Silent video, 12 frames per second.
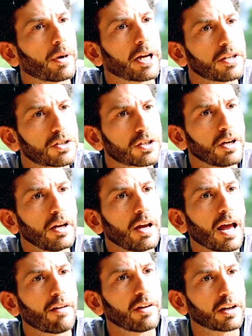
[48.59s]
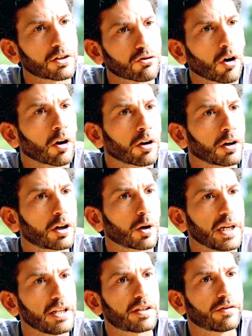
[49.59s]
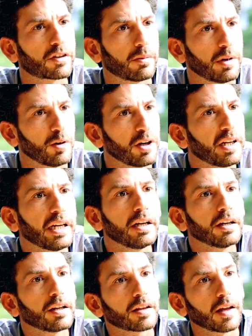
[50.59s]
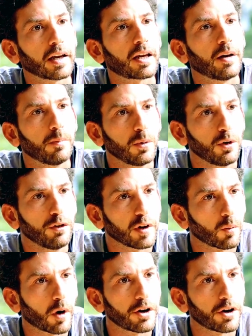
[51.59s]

place, having a strong, cohesive community that can move in